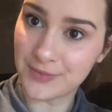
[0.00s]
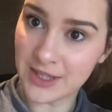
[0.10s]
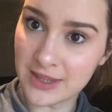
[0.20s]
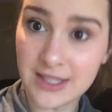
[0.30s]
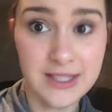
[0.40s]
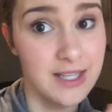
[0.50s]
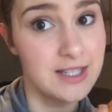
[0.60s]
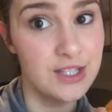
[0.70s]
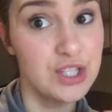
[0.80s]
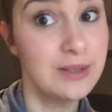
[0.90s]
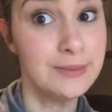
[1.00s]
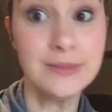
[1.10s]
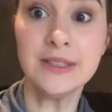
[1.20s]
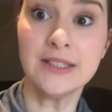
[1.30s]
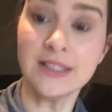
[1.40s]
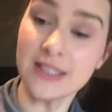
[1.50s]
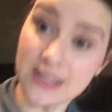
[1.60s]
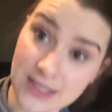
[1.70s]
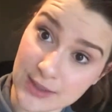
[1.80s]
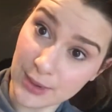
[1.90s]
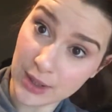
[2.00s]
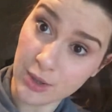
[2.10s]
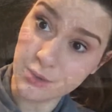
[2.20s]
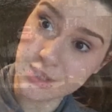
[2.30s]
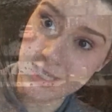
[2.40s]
Eat this, head to the gym, see what coach